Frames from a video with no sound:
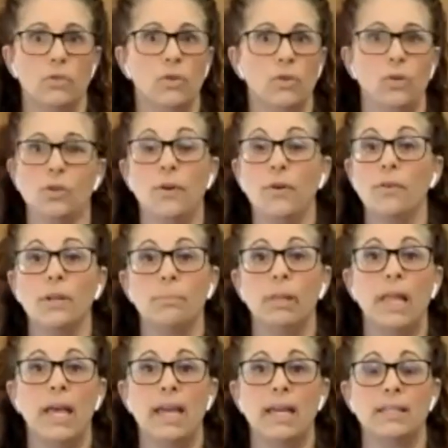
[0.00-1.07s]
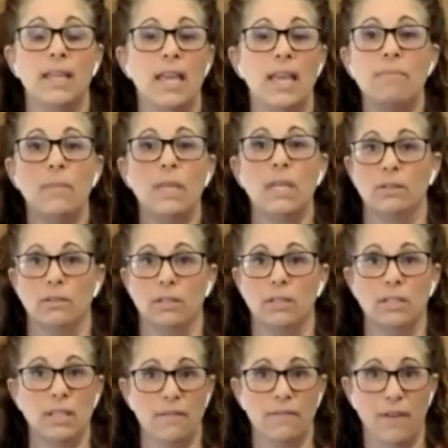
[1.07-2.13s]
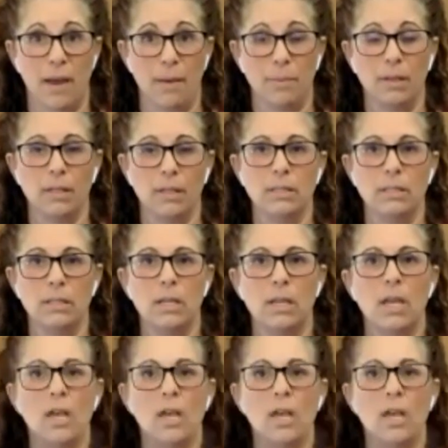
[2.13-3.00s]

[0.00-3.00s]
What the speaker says: So you've already planned 8 meals. Isn't that fabulous?